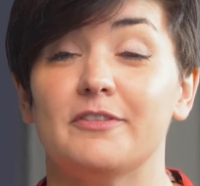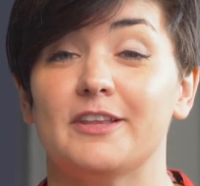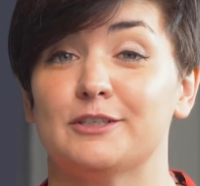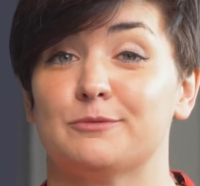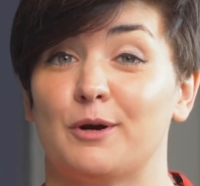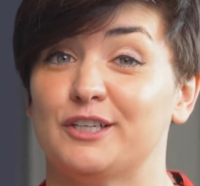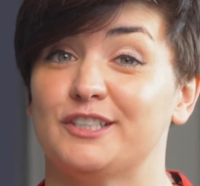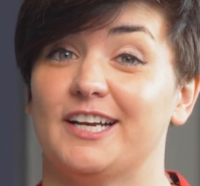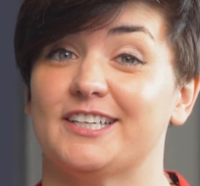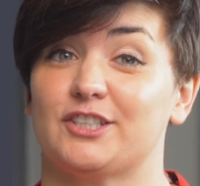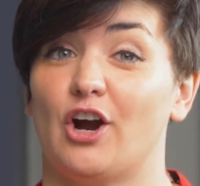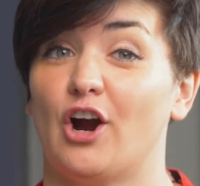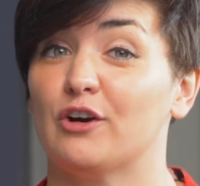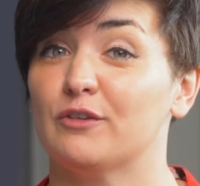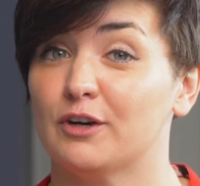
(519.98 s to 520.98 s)
of these projects
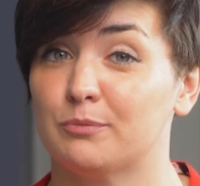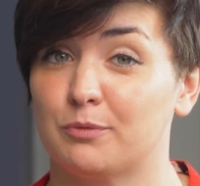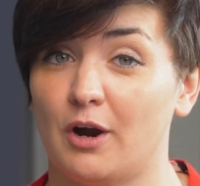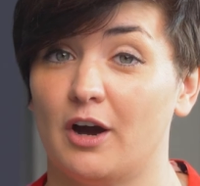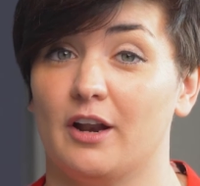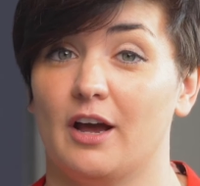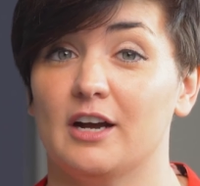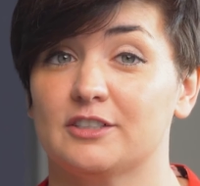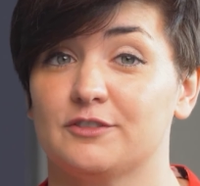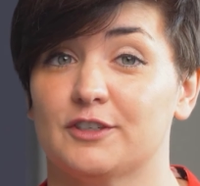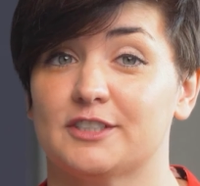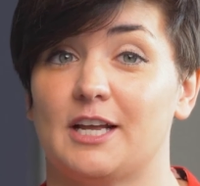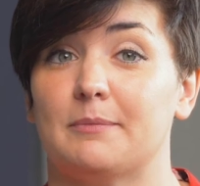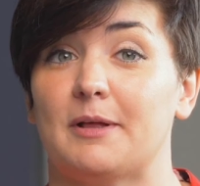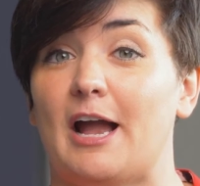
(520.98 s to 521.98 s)
are real products. For
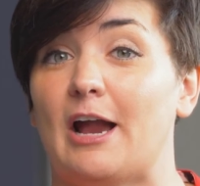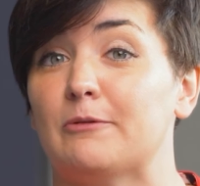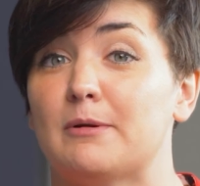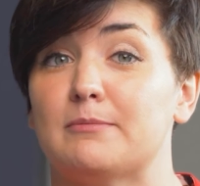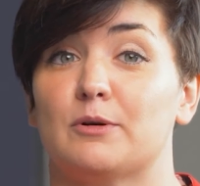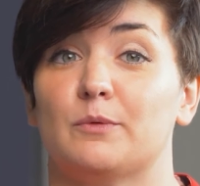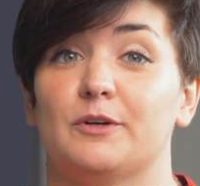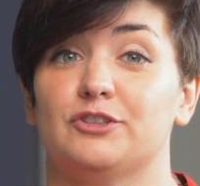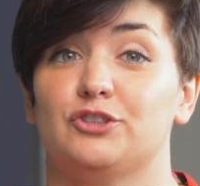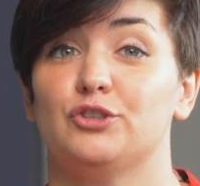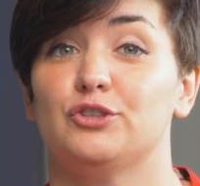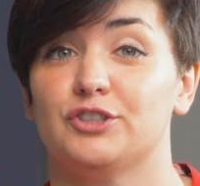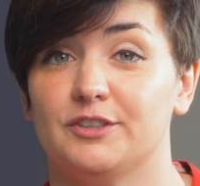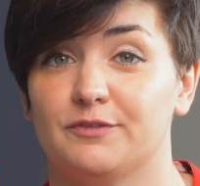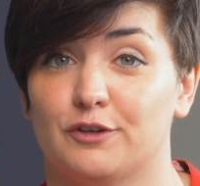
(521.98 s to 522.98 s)
example, I remember when
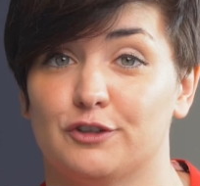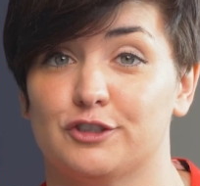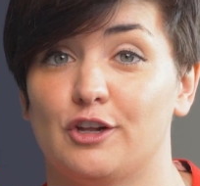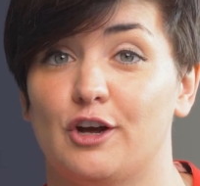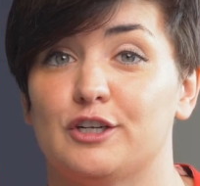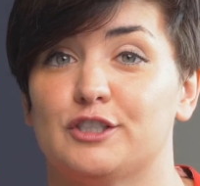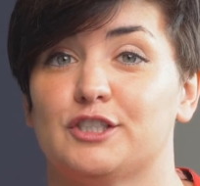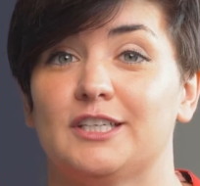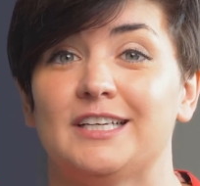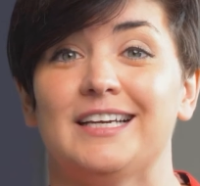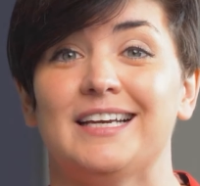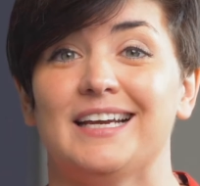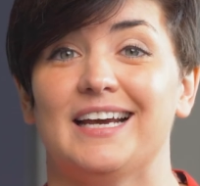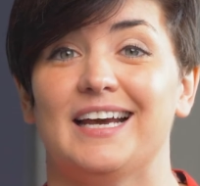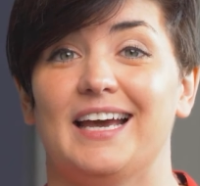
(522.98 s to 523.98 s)
sushi first launched
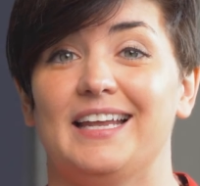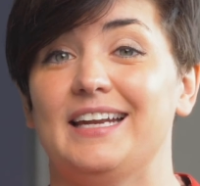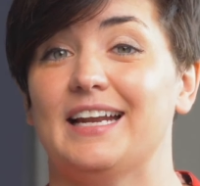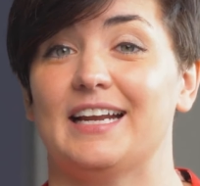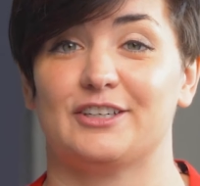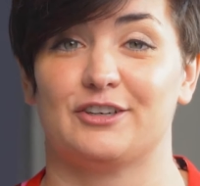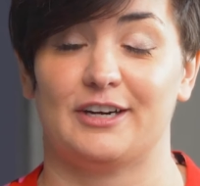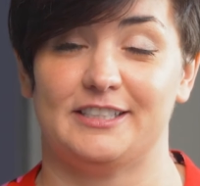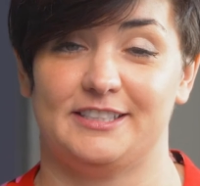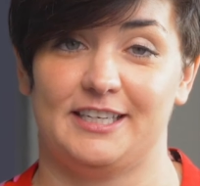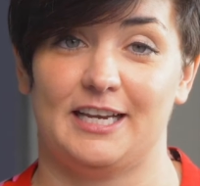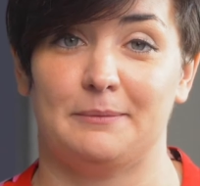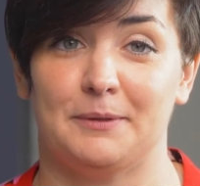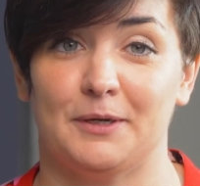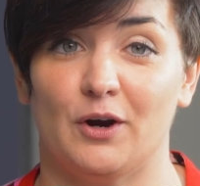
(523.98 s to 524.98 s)
and it had crazy
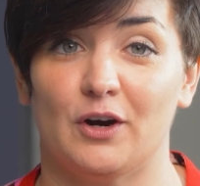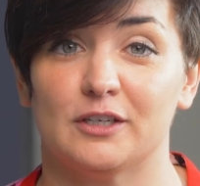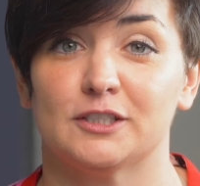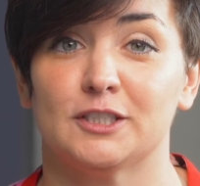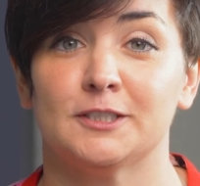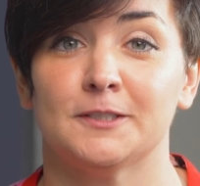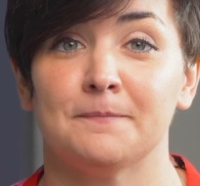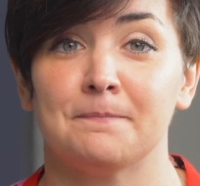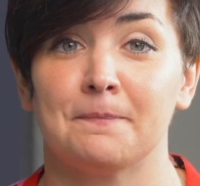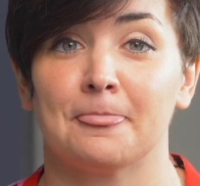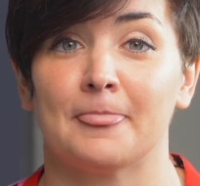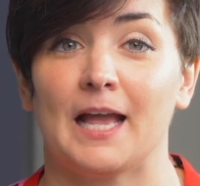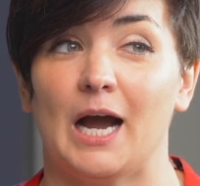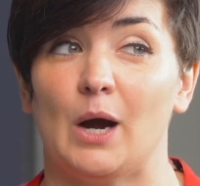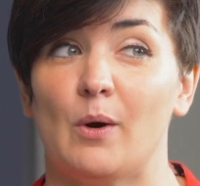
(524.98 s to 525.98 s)
APRs.
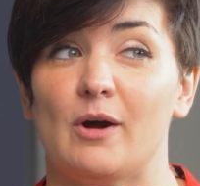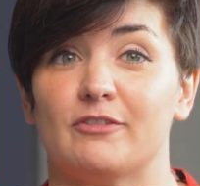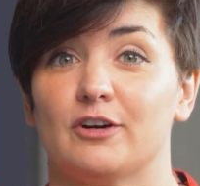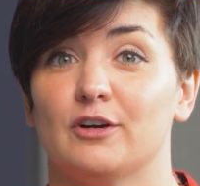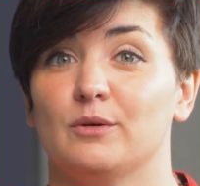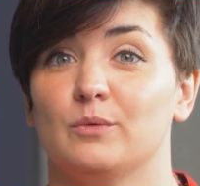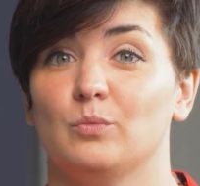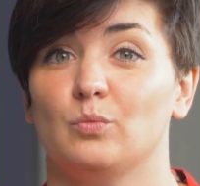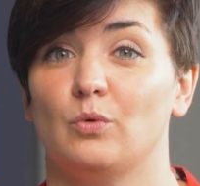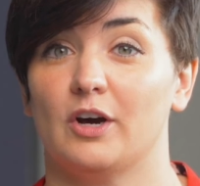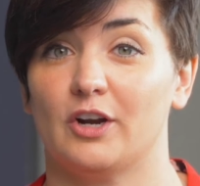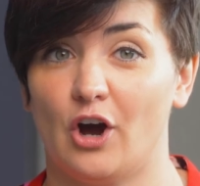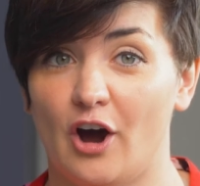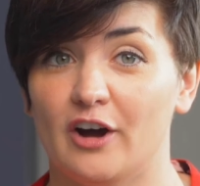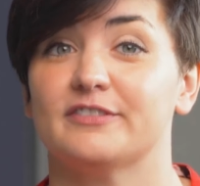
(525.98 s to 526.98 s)
However,
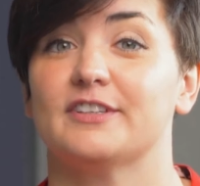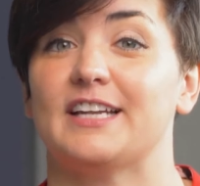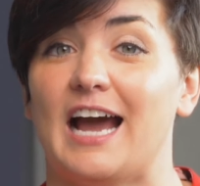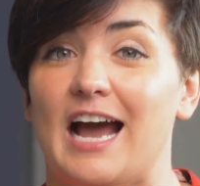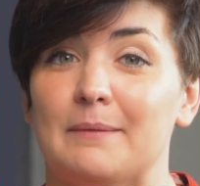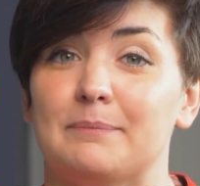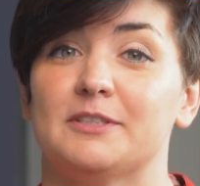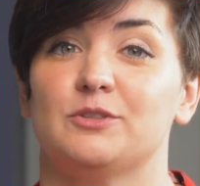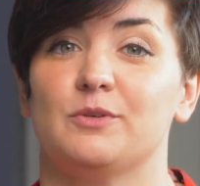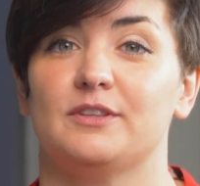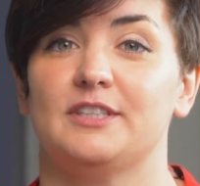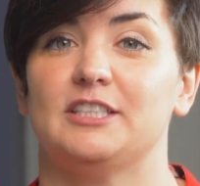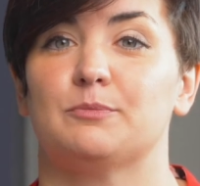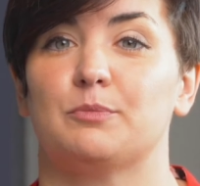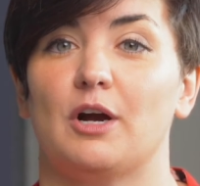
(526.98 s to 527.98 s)
what often happens with
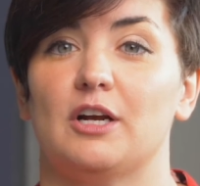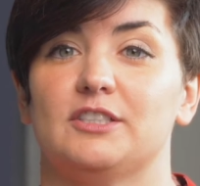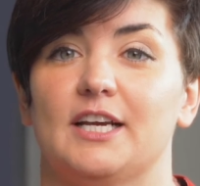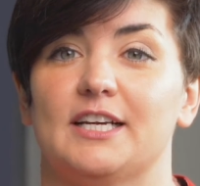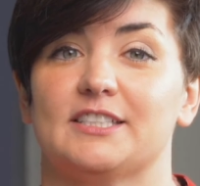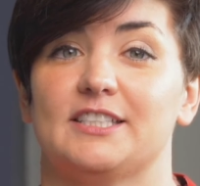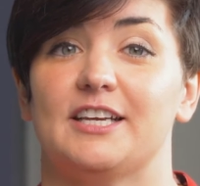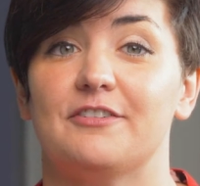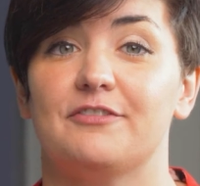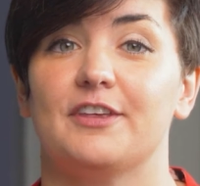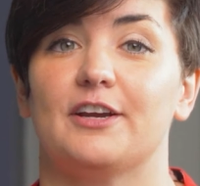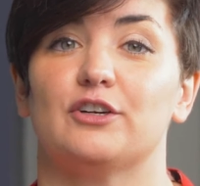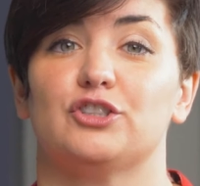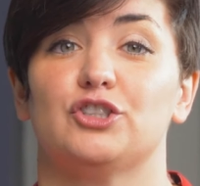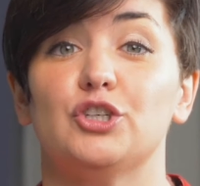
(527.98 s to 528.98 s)
these projects, if they
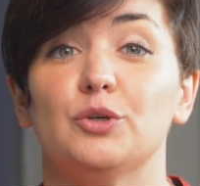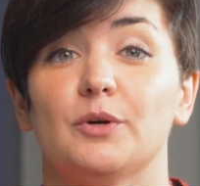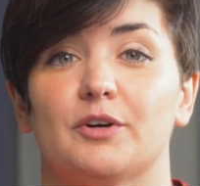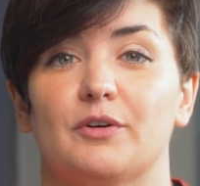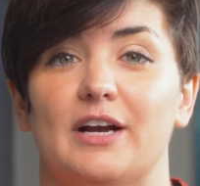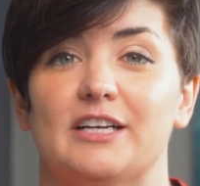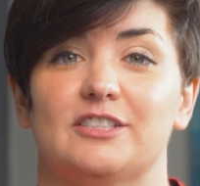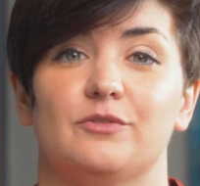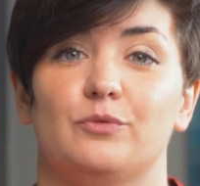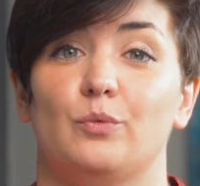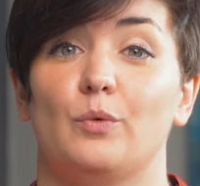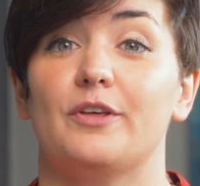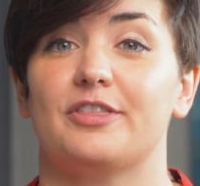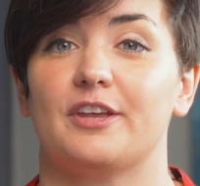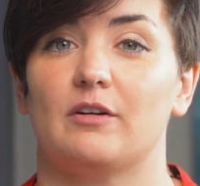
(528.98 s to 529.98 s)
are too aggressive
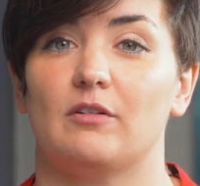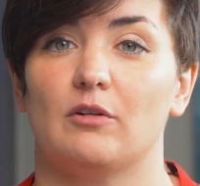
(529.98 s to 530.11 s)
with their